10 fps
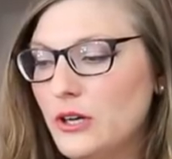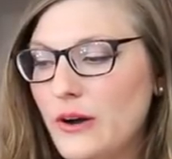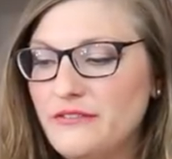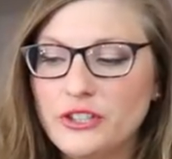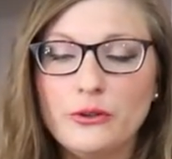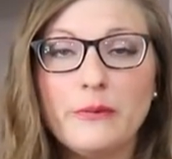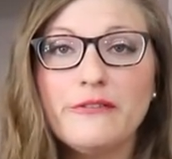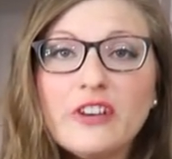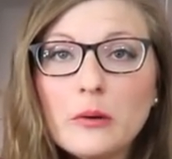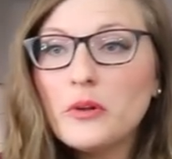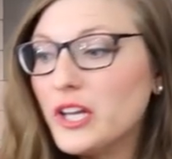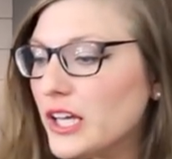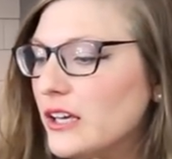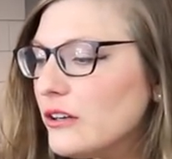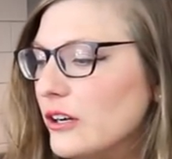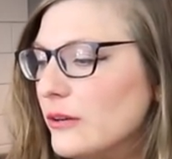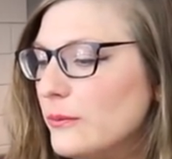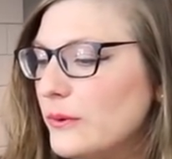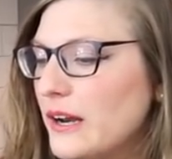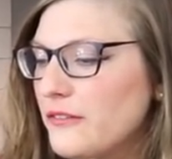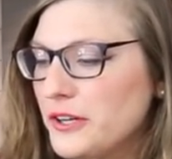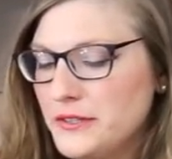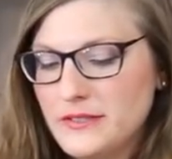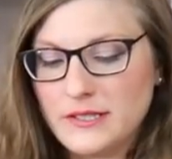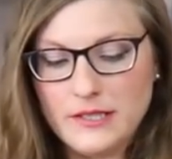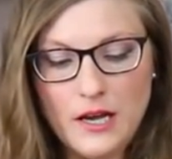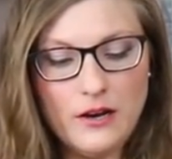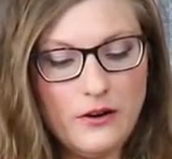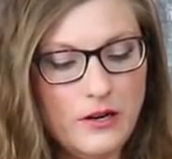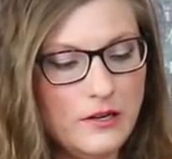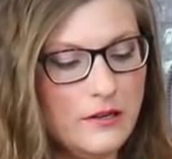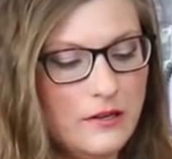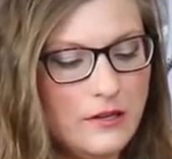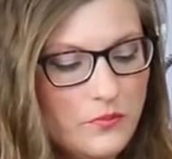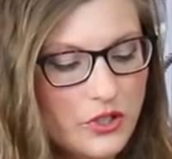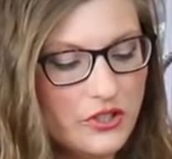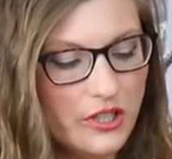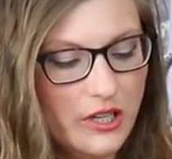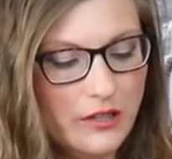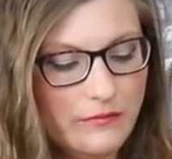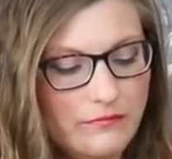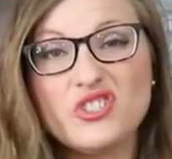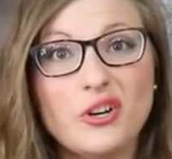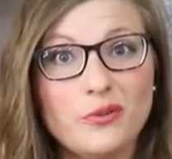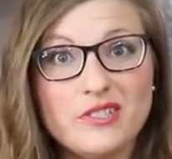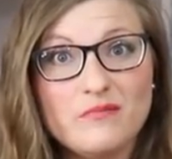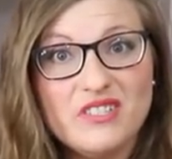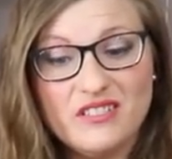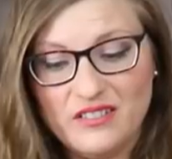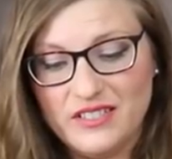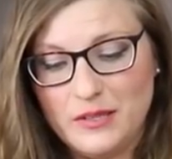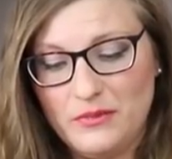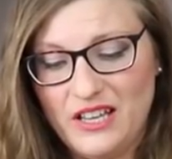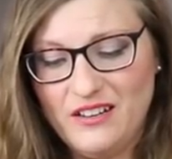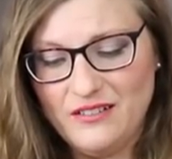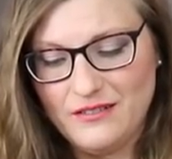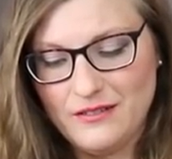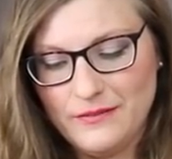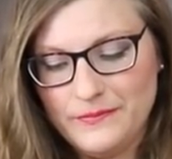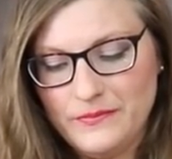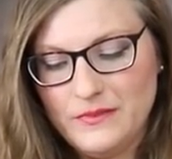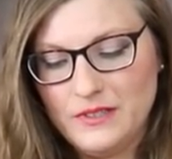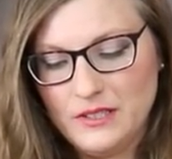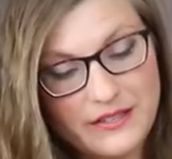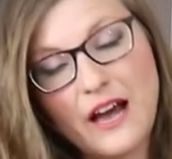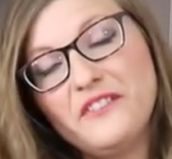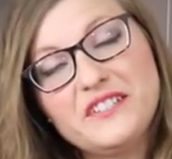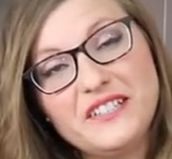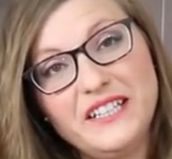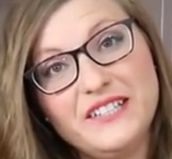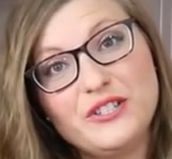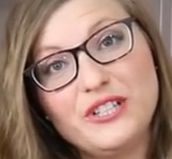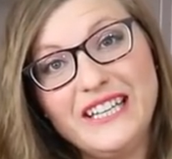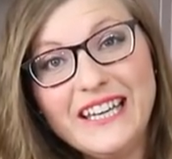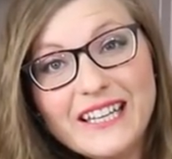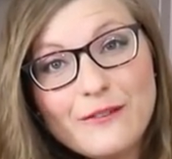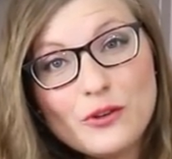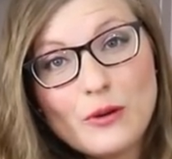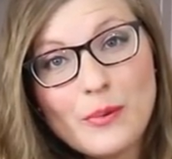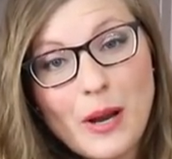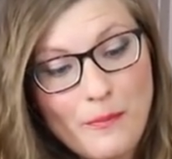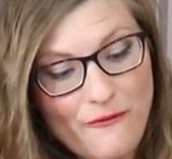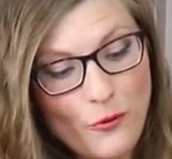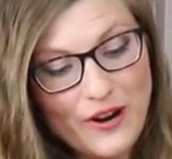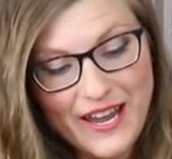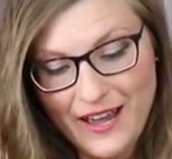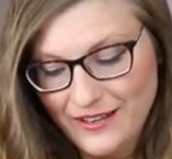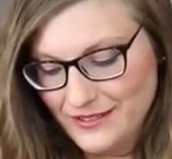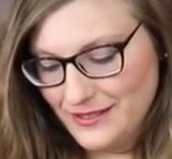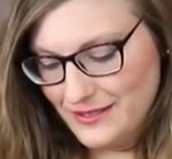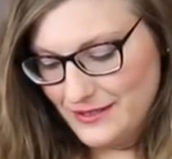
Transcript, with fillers: go have dinner with my family or whatever it is. So, just gonna start with some lettuce. It's obviously easier to eat if you rip it up beforehand.